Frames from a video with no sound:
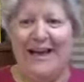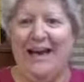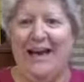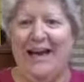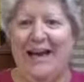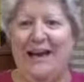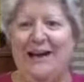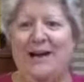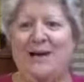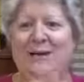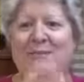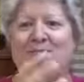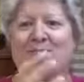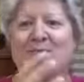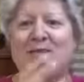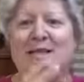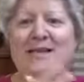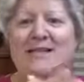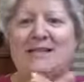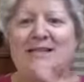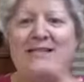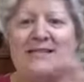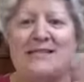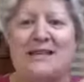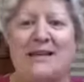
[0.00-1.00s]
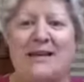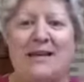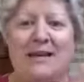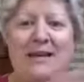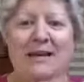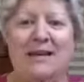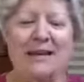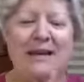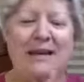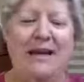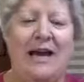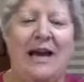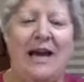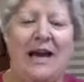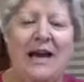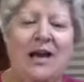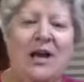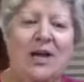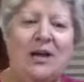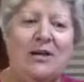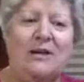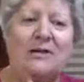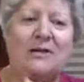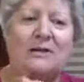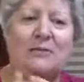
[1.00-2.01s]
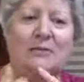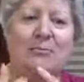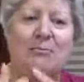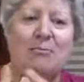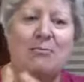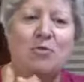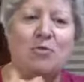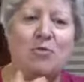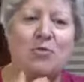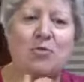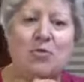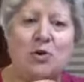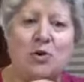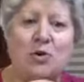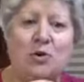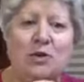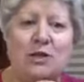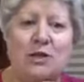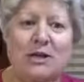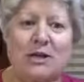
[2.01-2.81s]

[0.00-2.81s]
Let's see, I got some work